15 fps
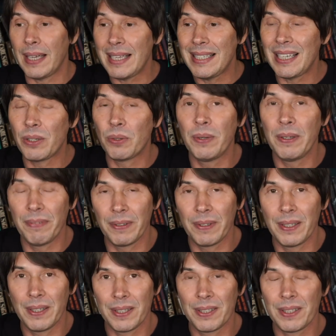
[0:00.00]
is
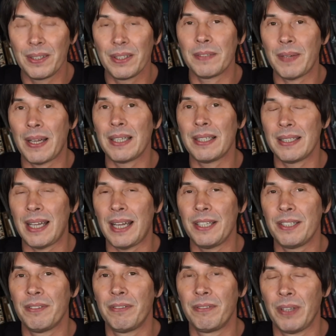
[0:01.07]
equivalent to the space
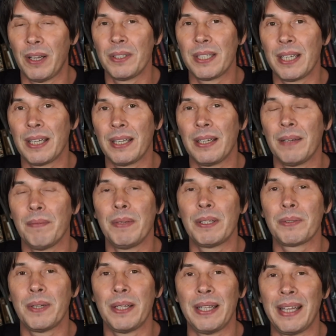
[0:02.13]
station floating
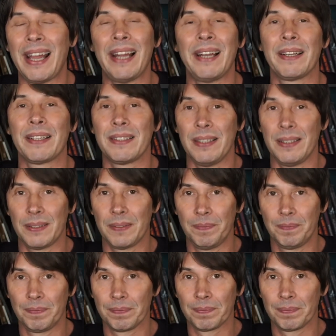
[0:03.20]
between the galaxies